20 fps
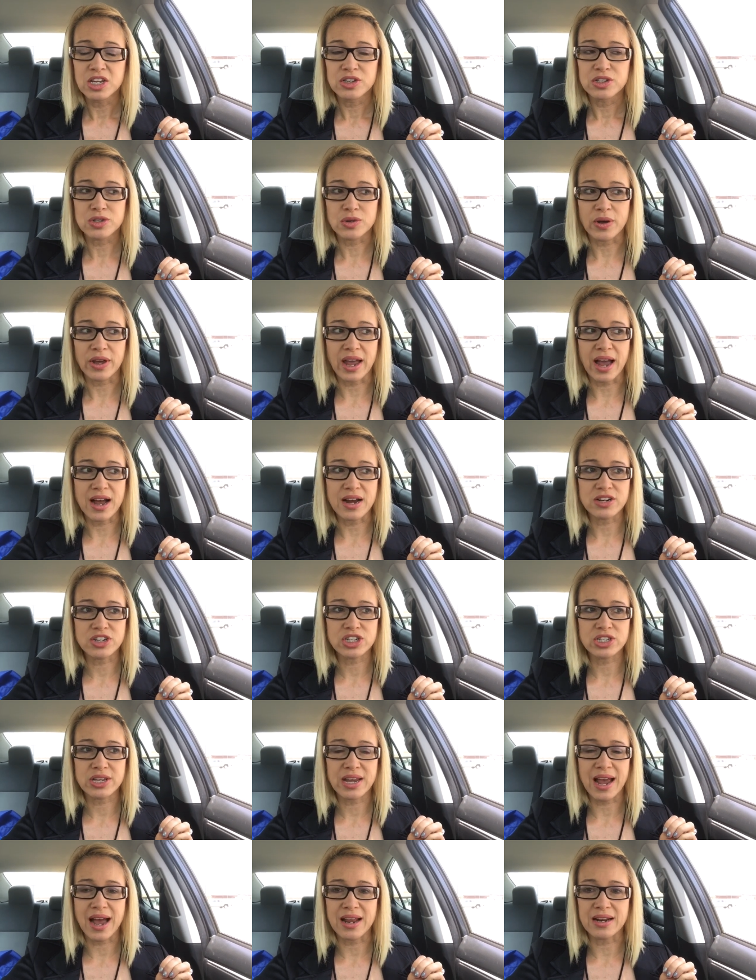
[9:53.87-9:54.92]
So I
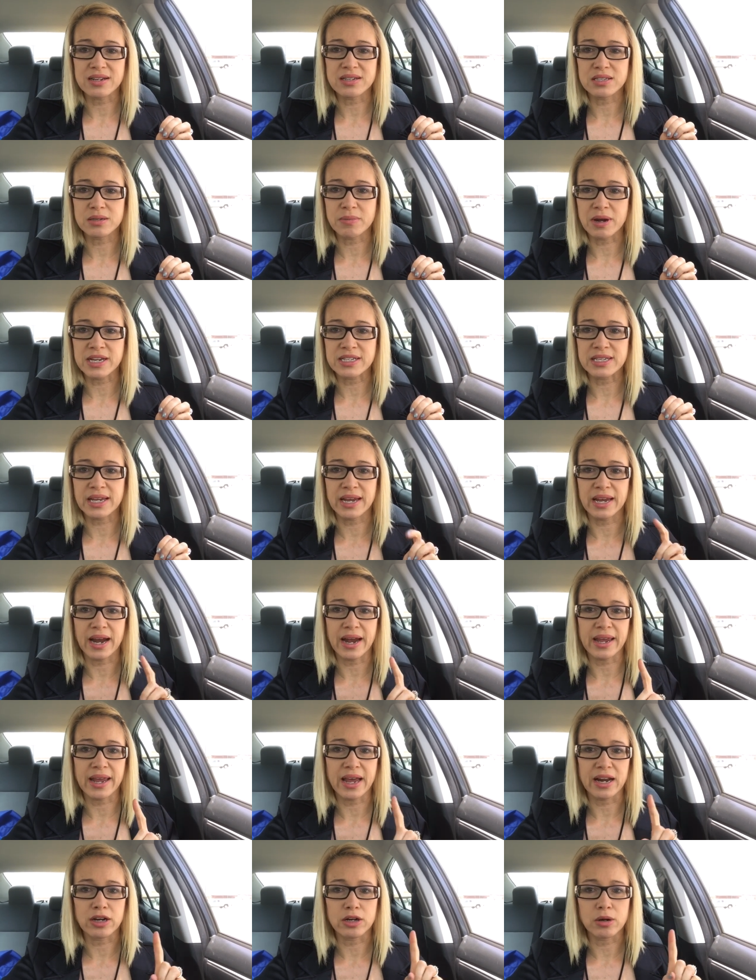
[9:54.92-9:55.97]
actually added to my day,
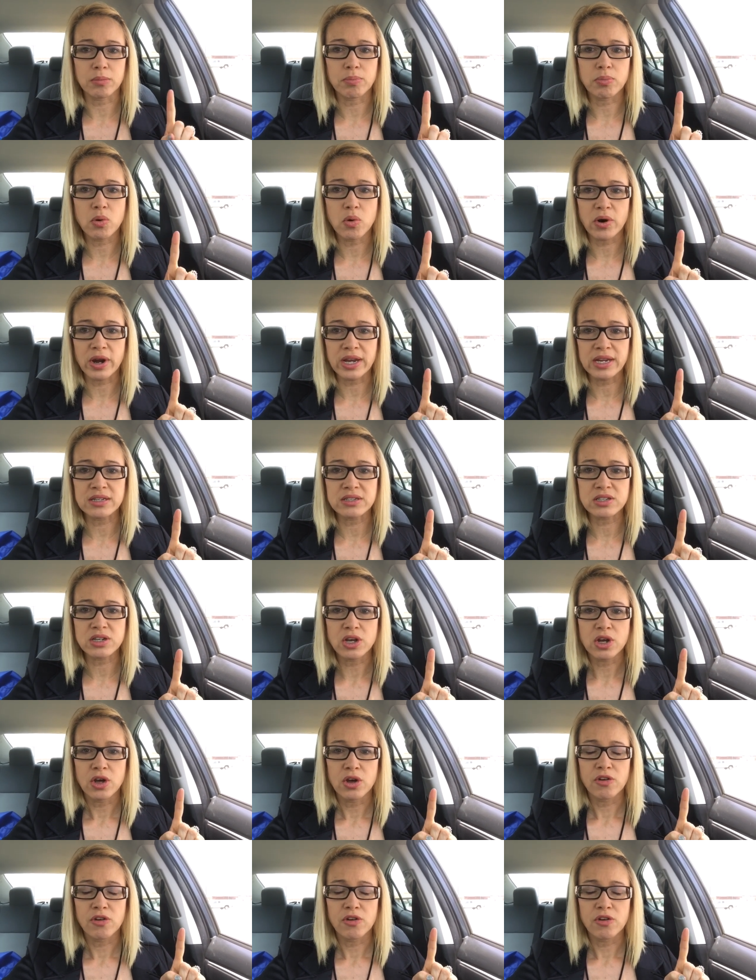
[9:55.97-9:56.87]
I added a point